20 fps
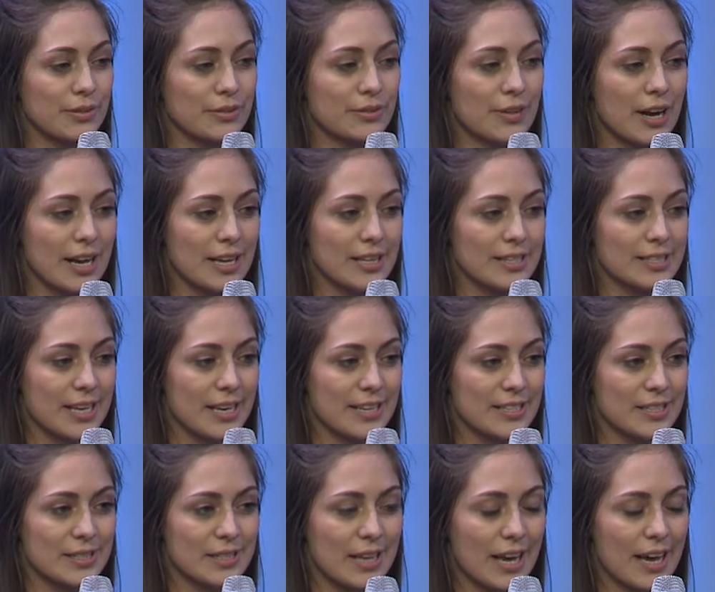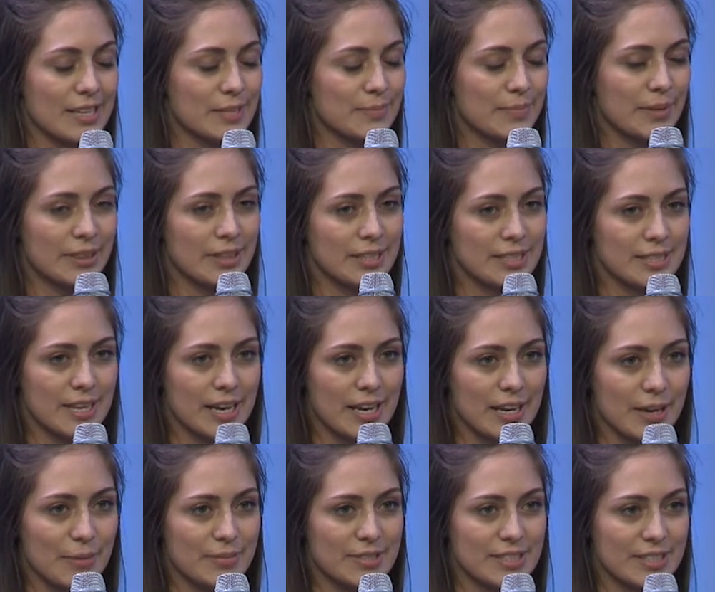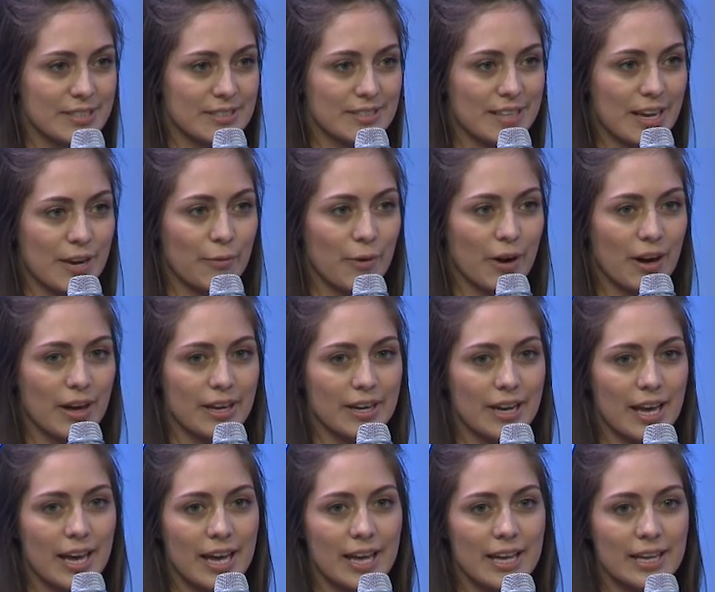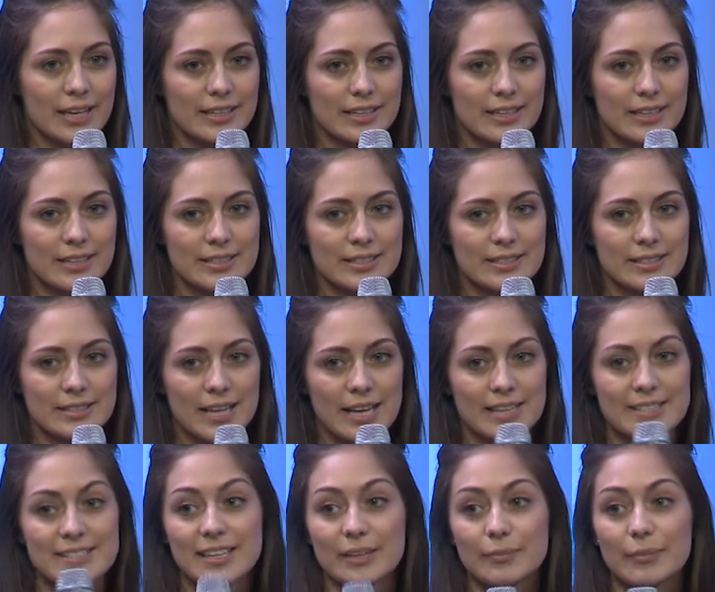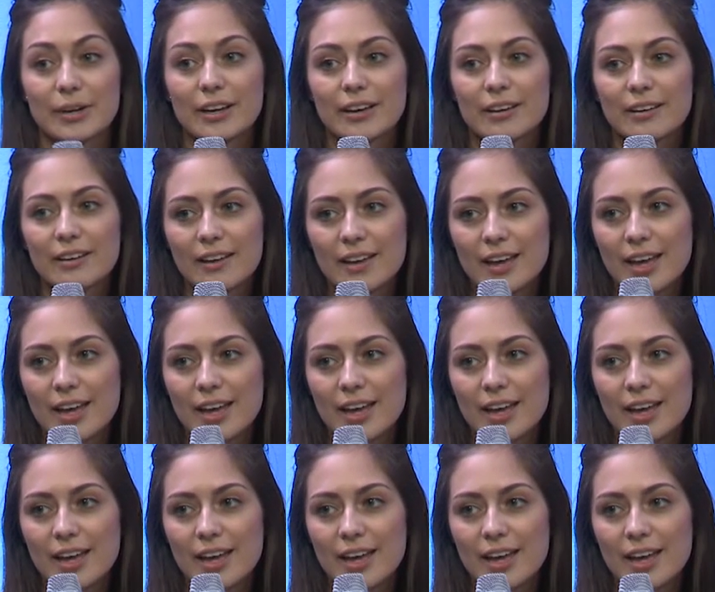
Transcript: to address has been the same since day one, and it's that stigma